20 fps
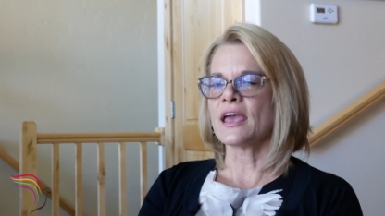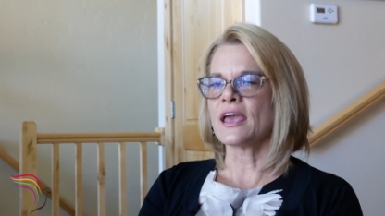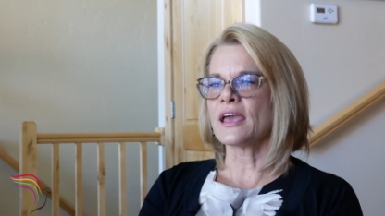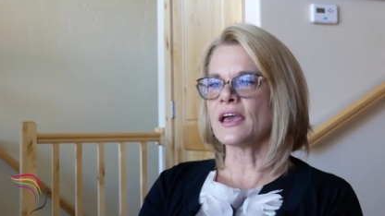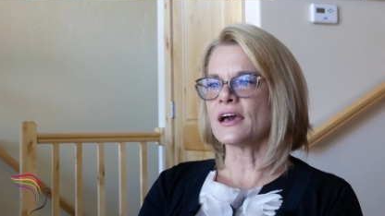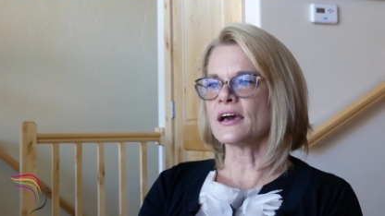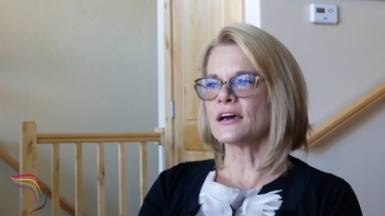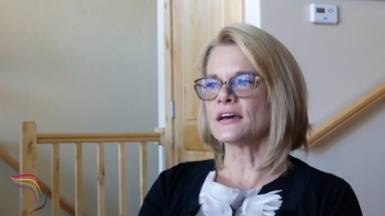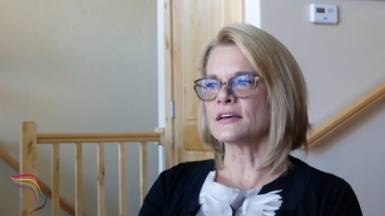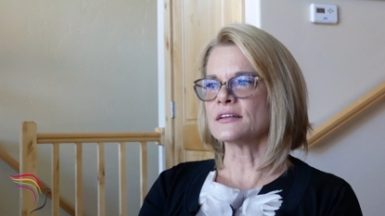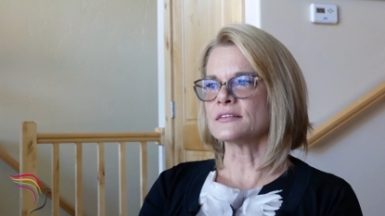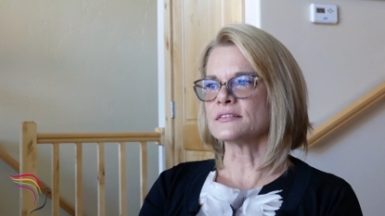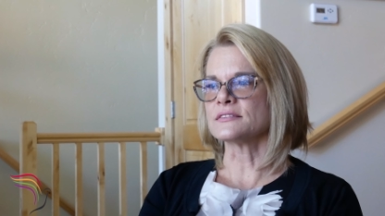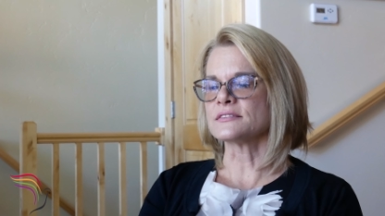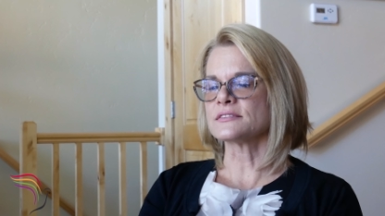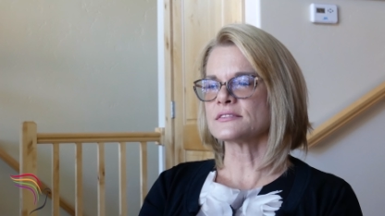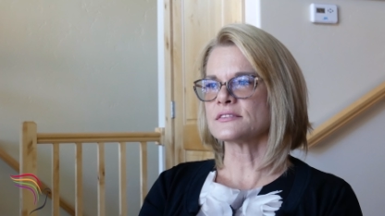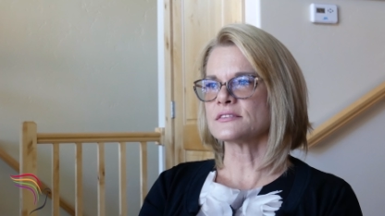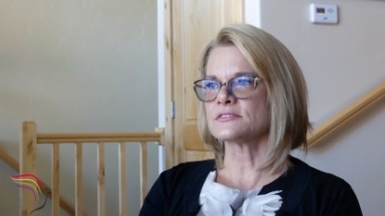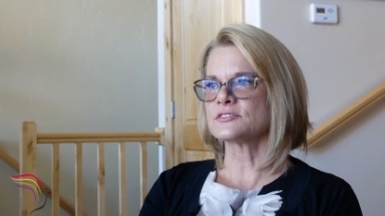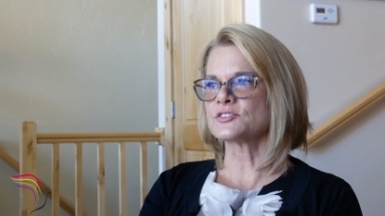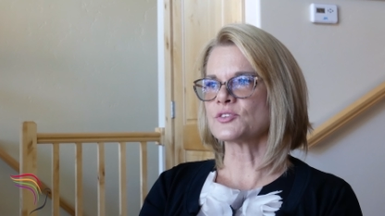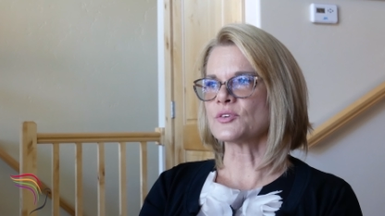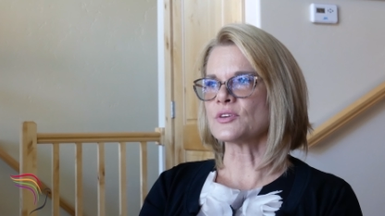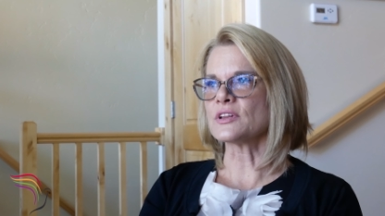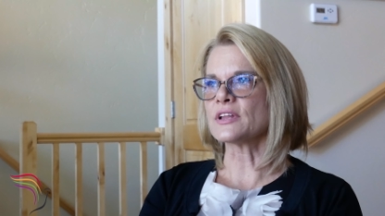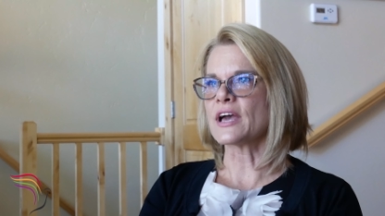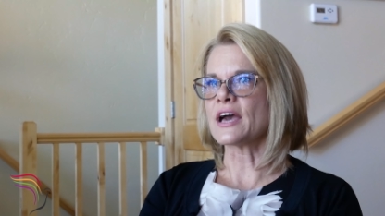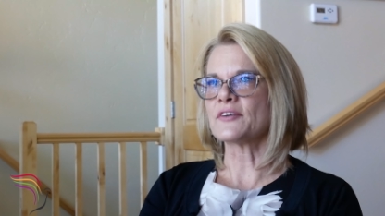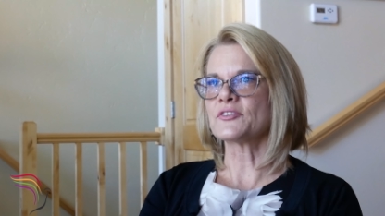And
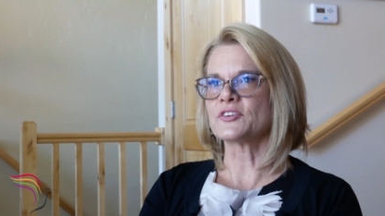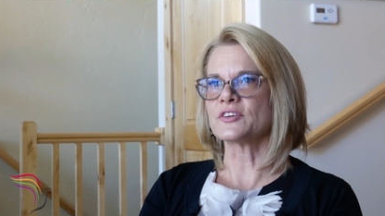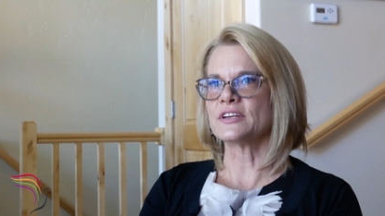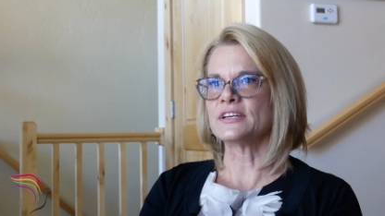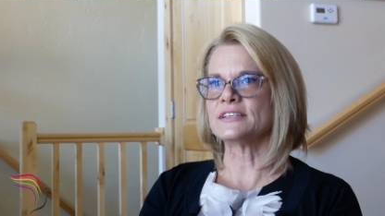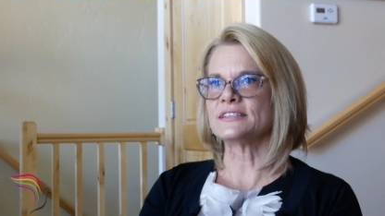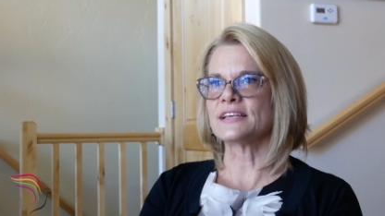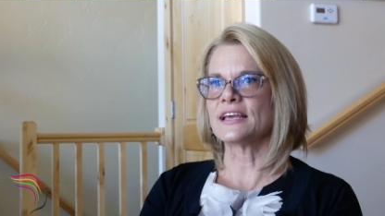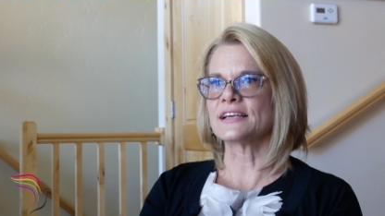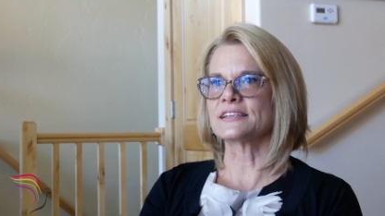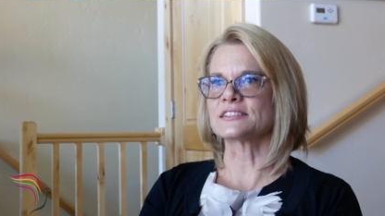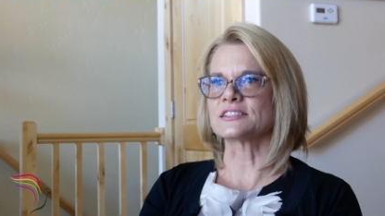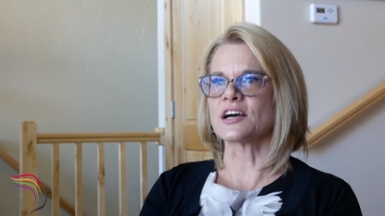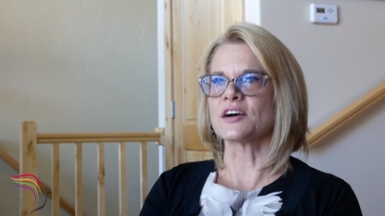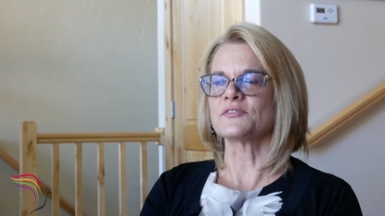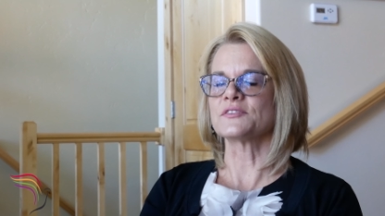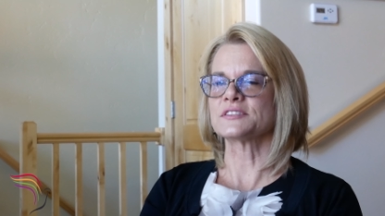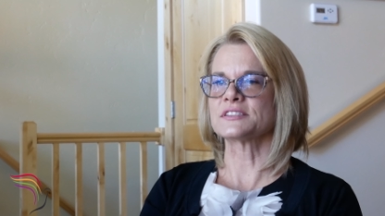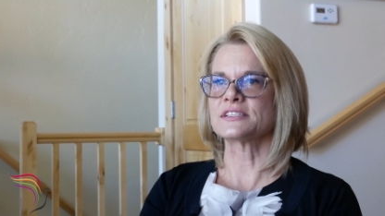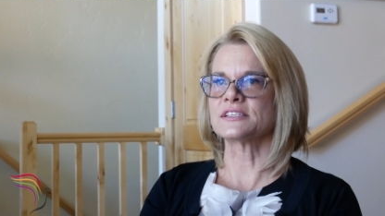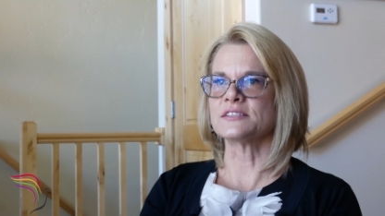shortly after he takes office,